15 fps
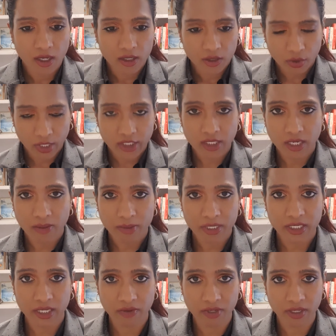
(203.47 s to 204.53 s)
Question number
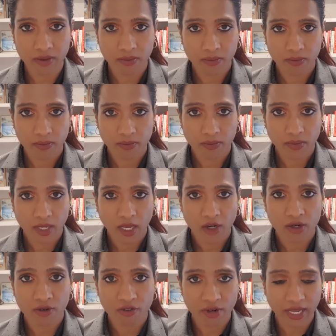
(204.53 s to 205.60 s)
seven.
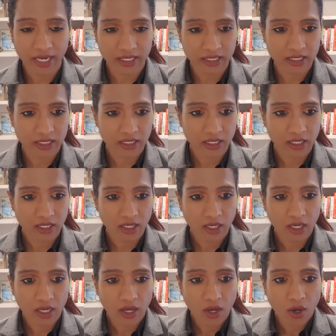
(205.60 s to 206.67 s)
Reflect
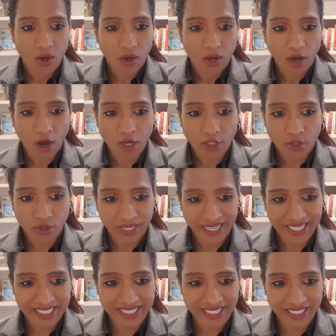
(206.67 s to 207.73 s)
on your
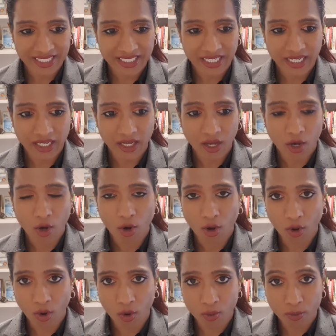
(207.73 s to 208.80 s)
existing
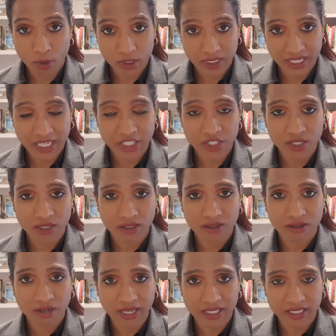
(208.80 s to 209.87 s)
or potential
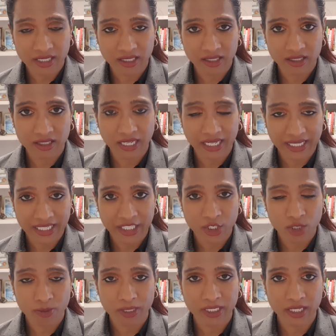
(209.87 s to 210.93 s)
crisis that needs
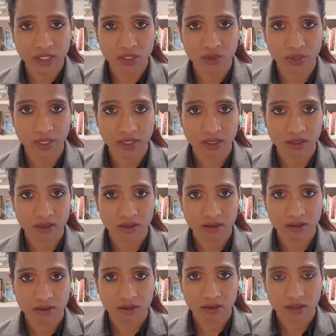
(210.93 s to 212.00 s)
to be dealt with.
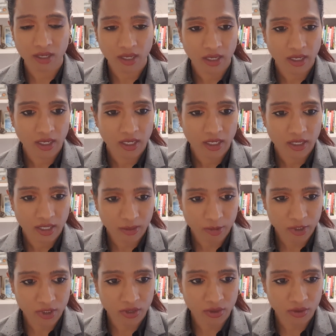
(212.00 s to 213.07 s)
Number
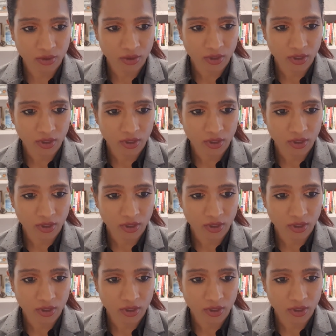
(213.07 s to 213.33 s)
two,